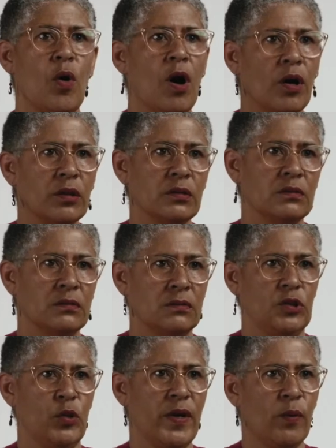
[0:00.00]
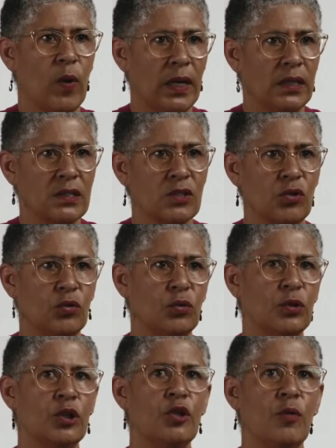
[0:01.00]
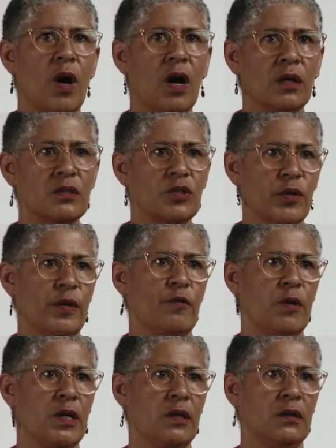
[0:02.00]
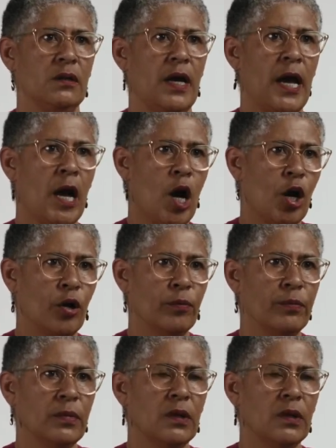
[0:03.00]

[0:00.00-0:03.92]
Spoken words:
aren't doing well at school, who aren't doing well at home,